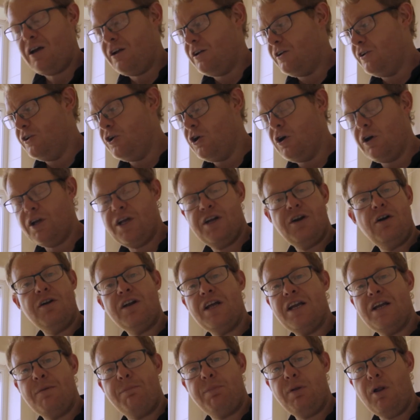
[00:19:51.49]
No, you don't
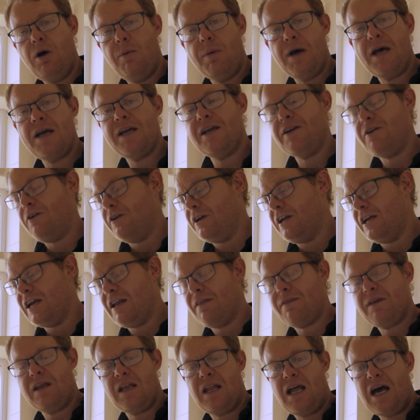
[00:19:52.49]
need a plumber, you don't need
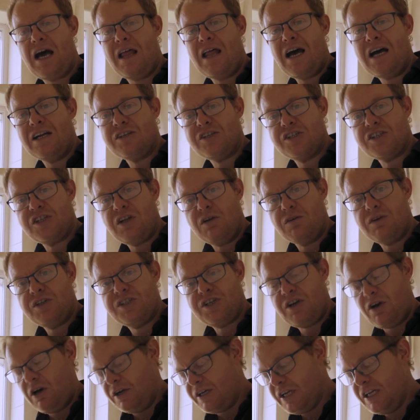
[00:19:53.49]
anything like that, just as long as
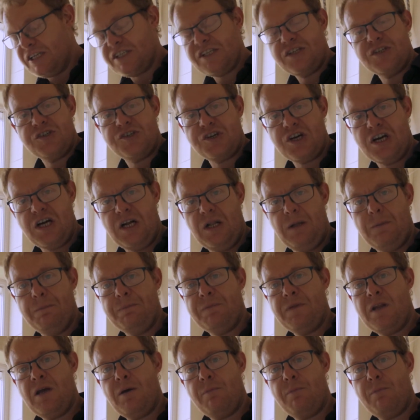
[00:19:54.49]
you've got a decent drill,